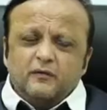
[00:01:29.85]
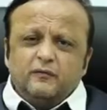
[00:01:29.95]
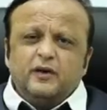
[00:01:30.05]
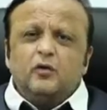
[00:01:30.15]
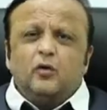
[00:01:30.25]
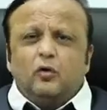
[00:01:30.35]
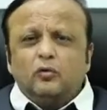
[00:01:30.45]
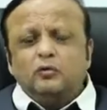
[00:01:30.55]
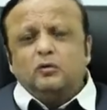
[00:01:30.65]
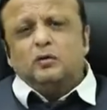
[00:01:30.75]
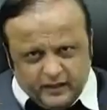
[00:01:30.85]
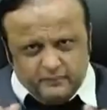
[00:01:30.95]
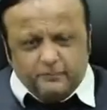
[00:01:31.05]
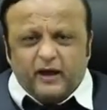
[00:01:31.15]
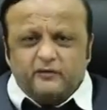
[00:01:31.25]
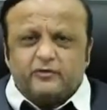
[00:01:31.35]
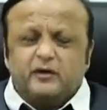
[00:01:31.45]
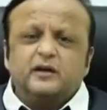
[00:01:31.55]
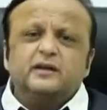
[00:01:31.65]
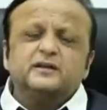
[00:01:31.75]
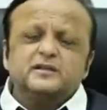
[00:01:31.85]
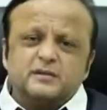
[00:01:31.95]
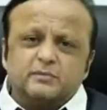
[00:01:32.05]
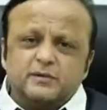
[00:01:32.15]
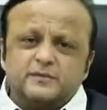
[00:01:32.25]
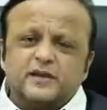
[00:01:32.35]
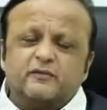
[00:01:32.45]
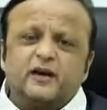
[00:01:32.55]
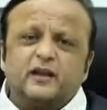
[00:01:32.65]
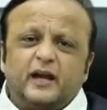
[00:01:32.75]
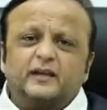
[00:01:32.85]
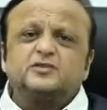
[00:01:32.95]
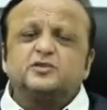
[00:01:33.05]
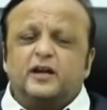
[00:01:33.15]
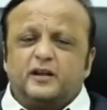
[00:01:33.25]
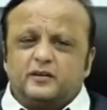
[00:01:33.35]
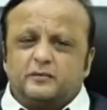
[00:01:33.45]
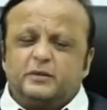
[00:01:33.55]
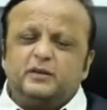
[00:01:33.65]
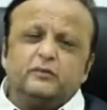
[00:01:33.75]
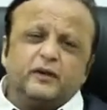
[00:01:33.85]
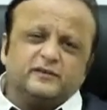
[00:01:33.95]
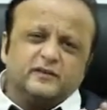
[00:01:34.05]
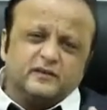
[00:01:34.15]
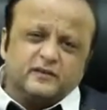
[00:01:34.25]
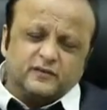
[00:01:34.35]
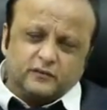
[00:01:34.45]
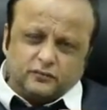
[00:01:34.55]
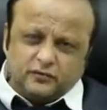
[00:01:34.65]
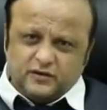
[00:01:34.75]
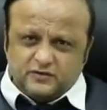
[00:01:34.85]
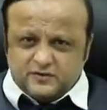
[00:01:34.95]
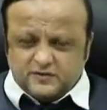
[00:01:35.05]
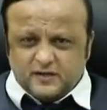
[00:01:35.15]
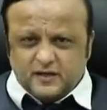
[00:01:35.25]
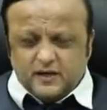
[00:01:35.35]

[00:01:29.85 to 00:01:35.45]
we all in Bandra, in the suburbs, have aligned together, be the residents associations.